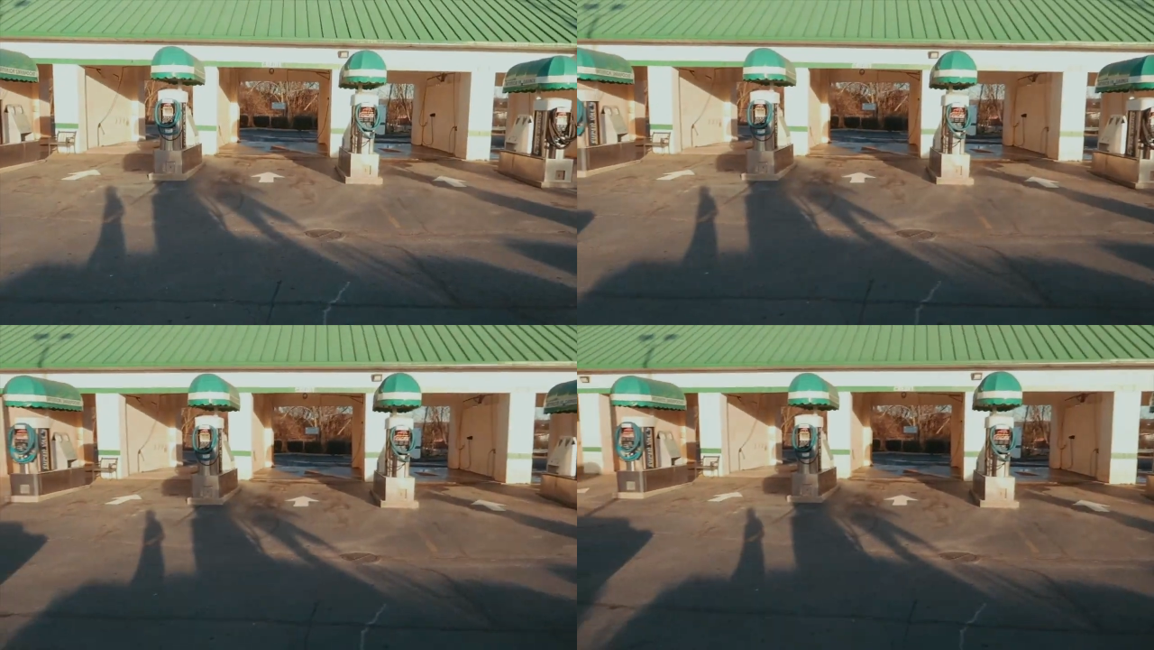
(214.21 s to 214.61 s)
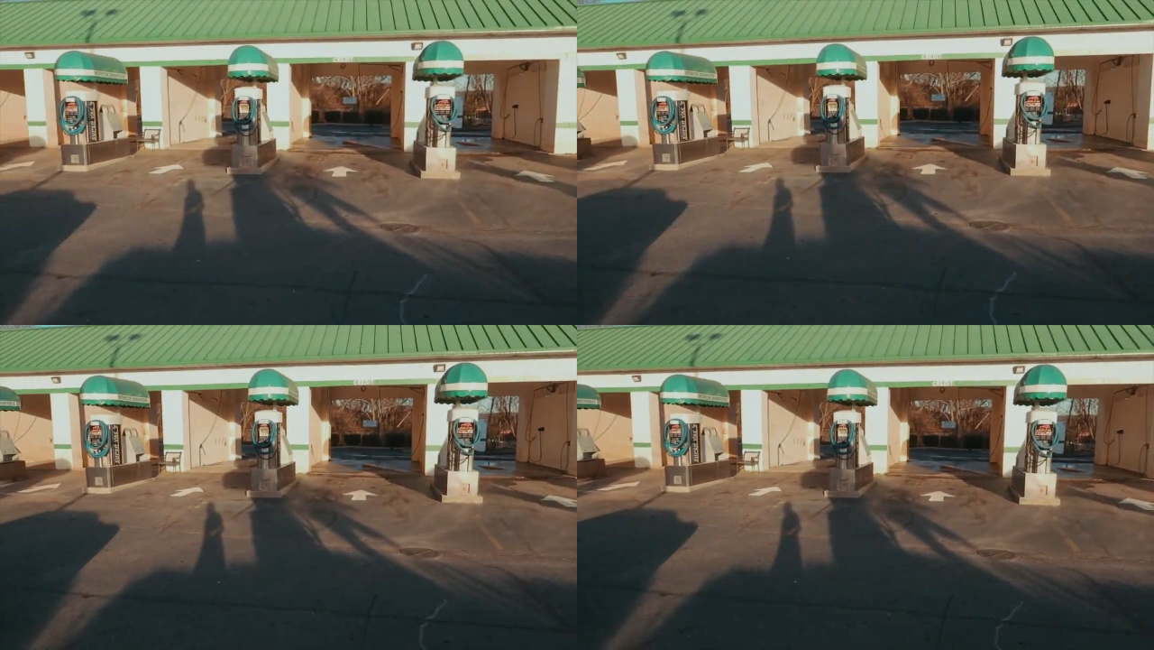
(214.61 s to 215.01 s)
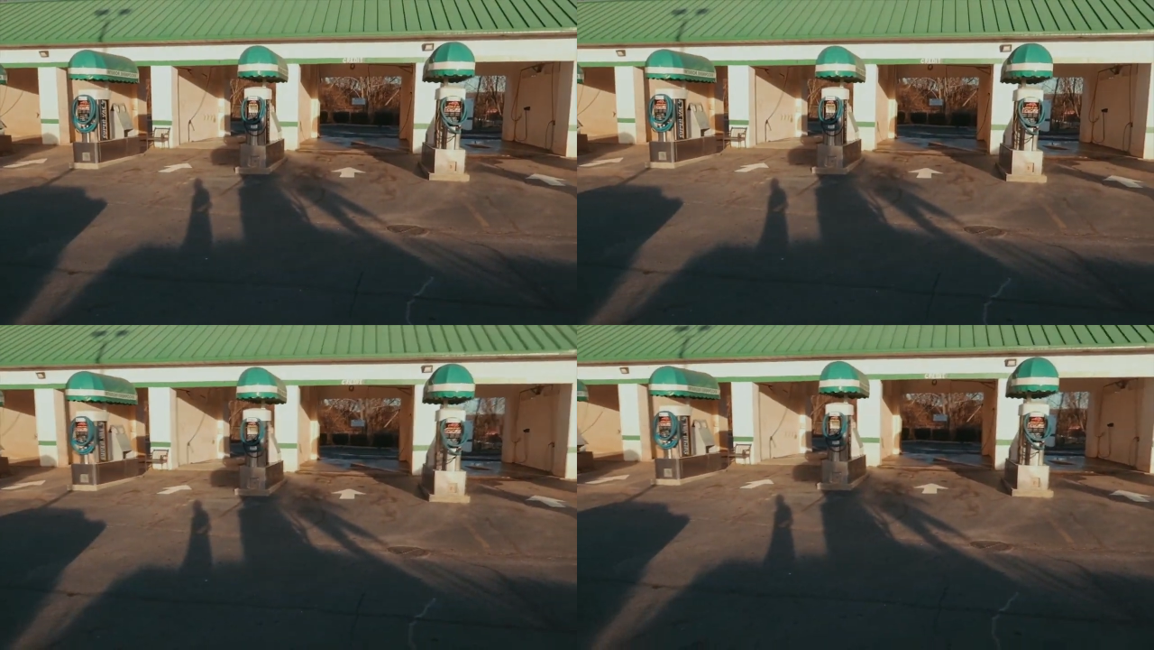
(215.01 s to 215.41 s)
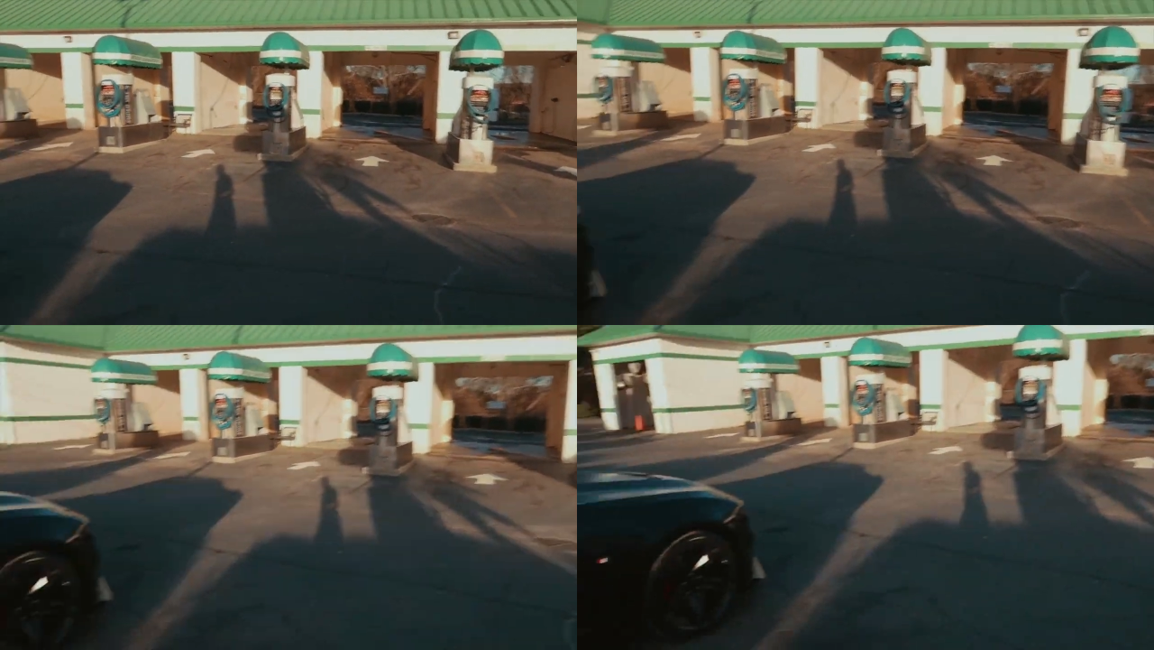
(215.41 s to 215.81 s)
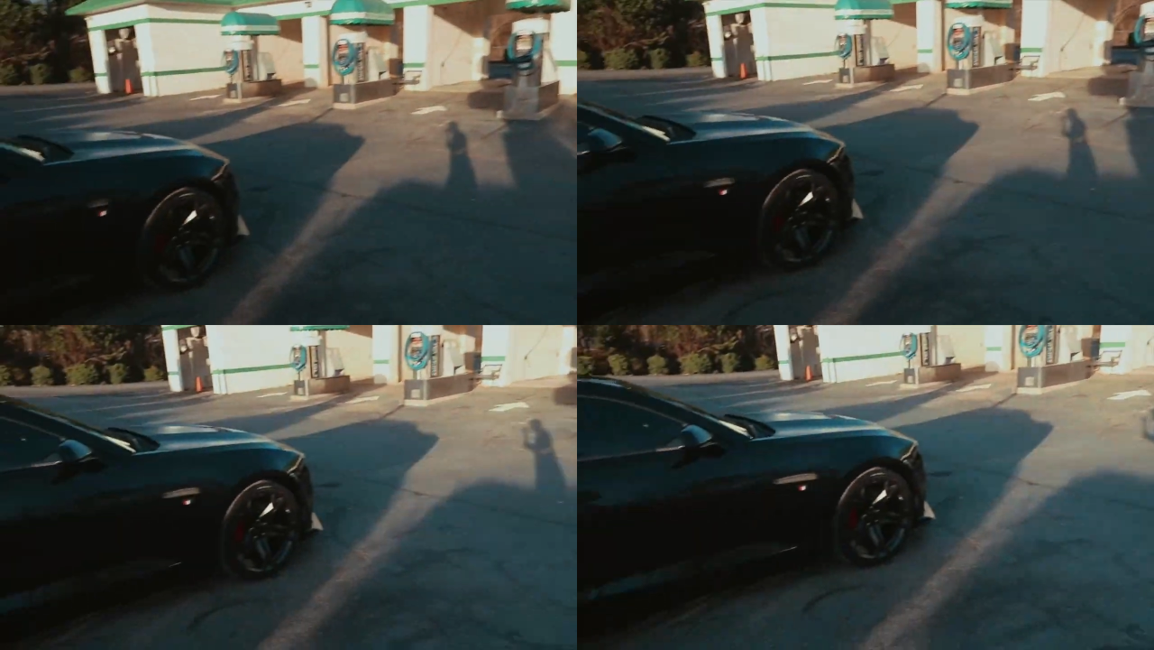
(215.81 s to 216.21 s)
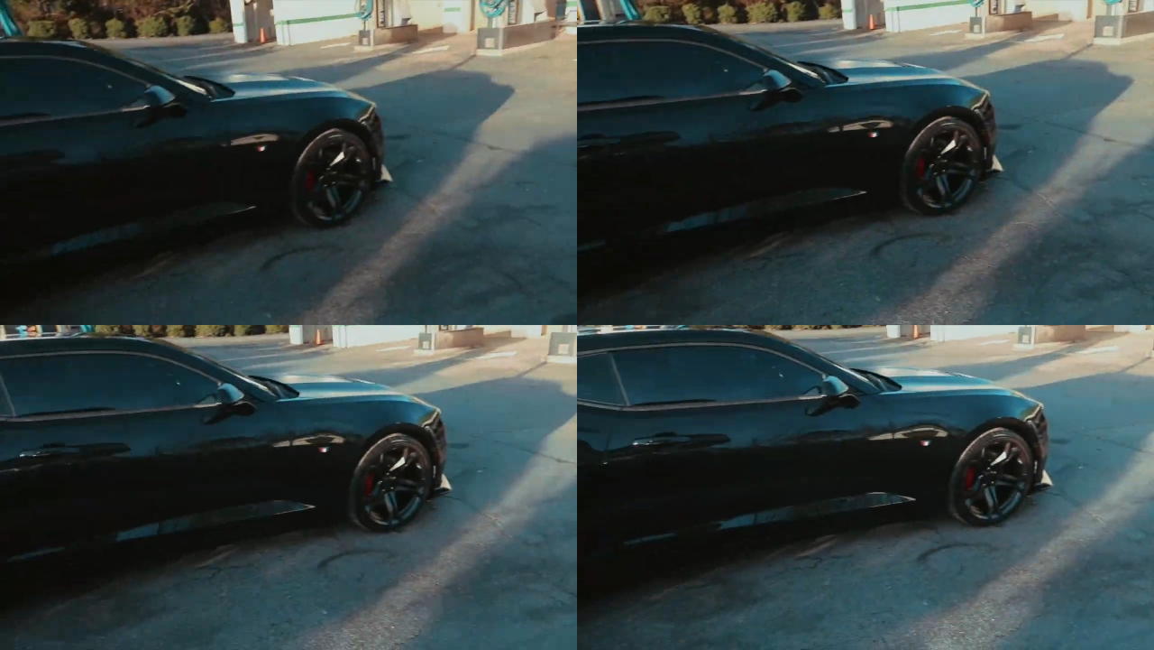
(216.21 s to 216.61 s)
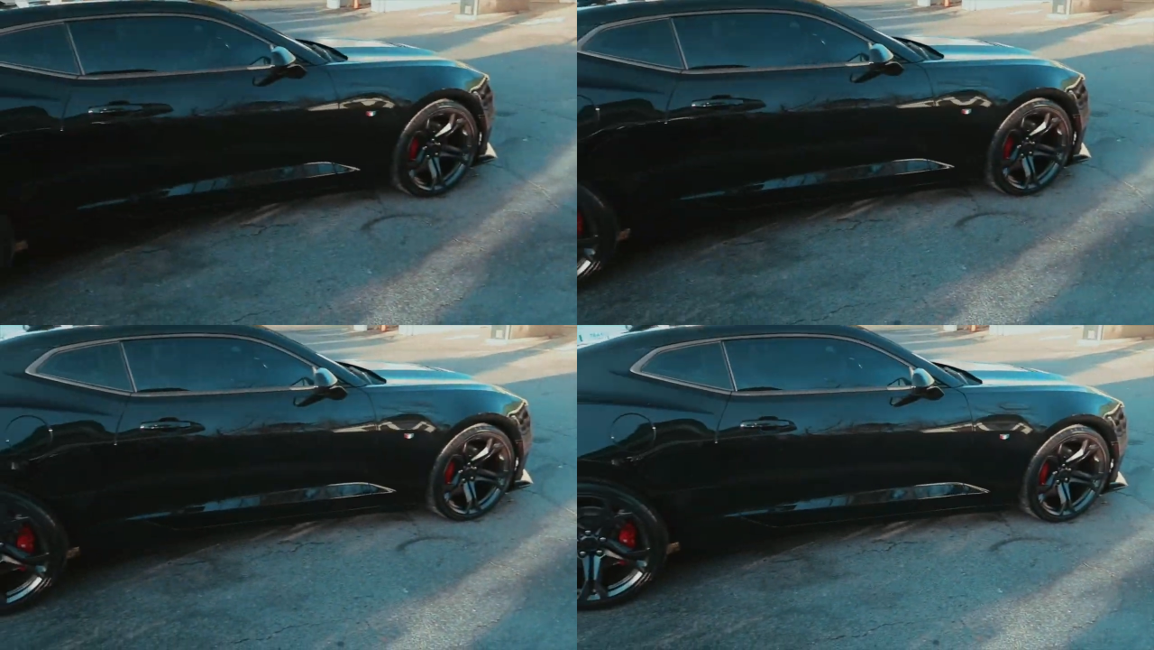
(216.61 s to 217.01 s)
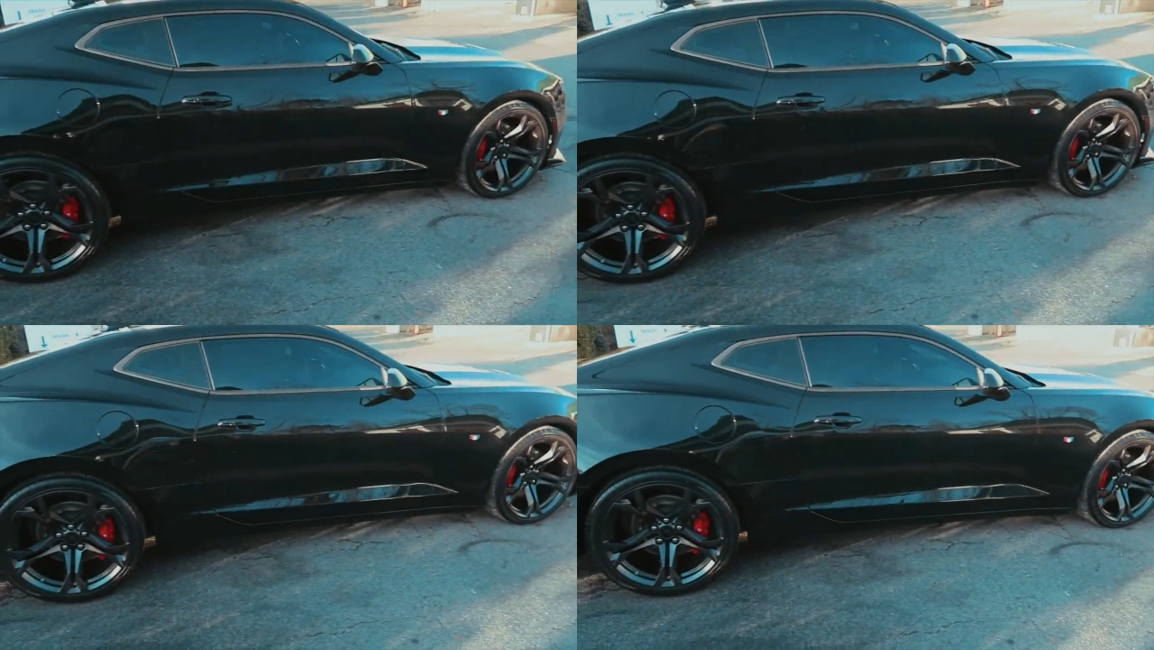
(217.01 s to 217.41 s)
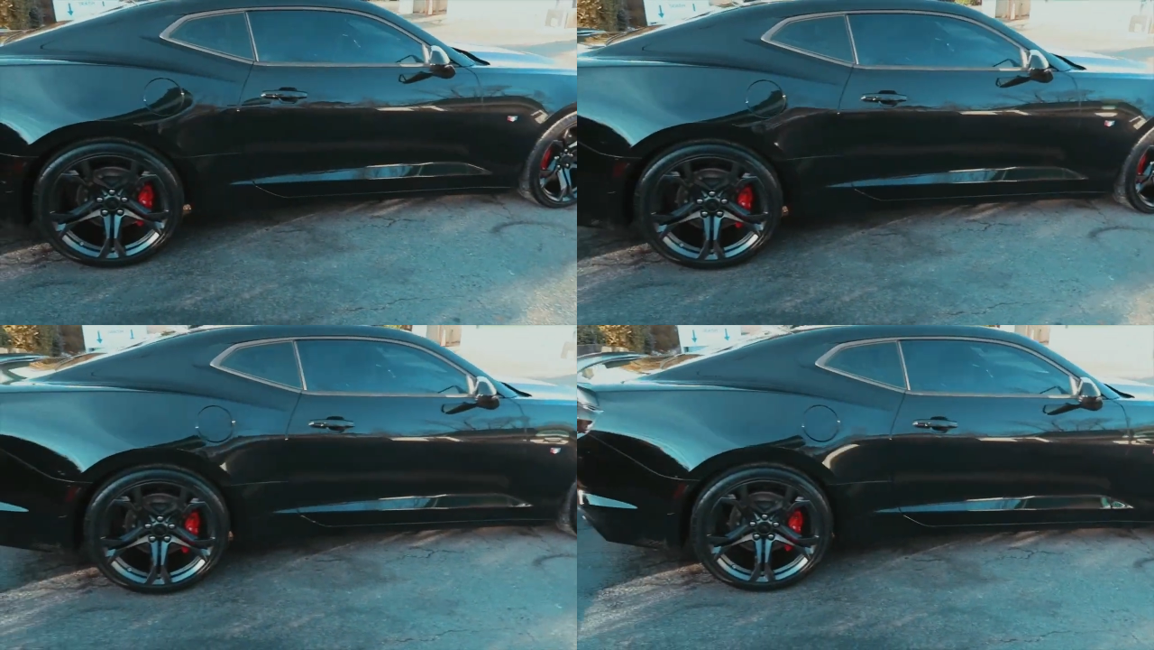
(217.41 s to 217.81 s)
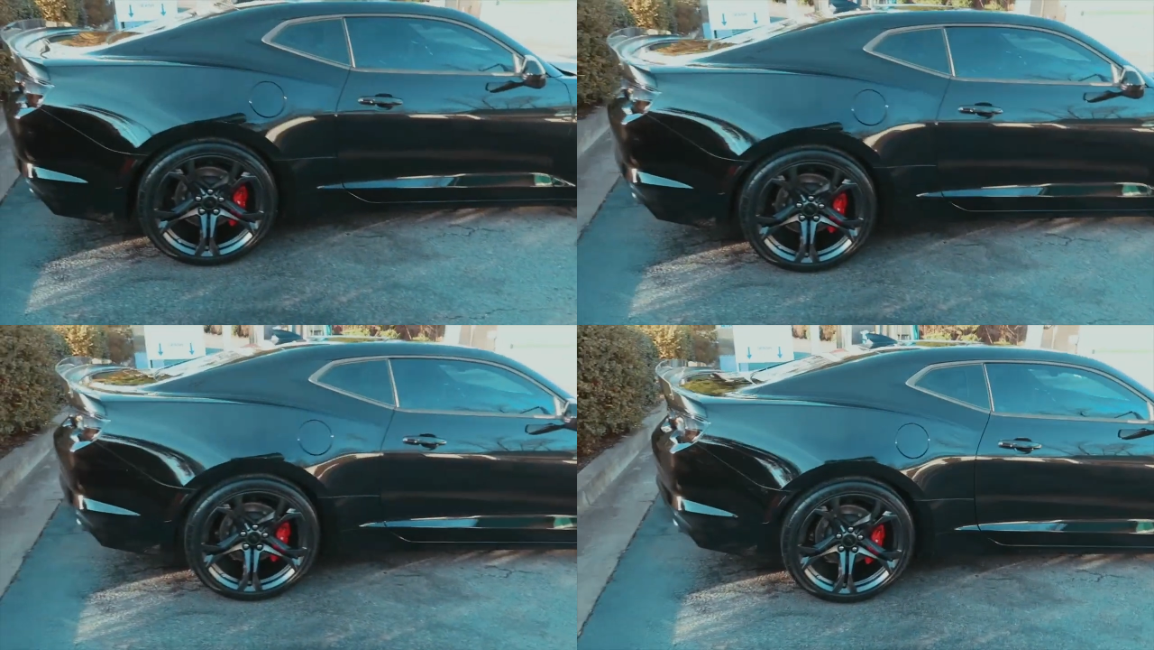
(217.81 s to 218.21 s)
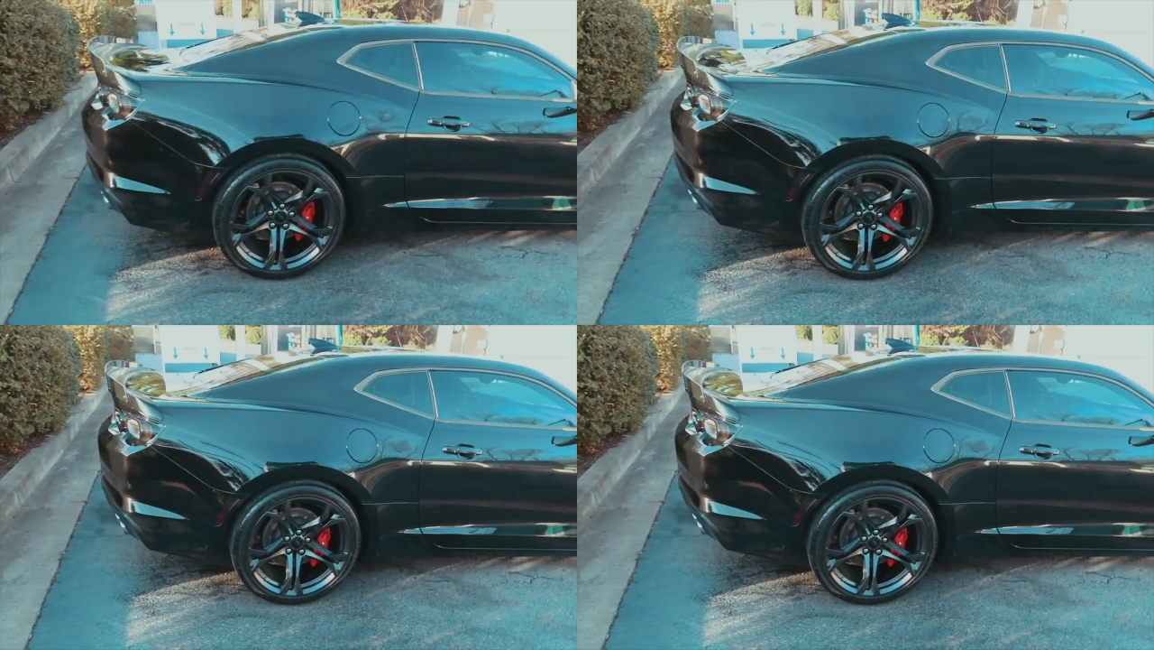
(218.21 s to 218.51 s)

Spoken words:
Nobody's mouth can be seen.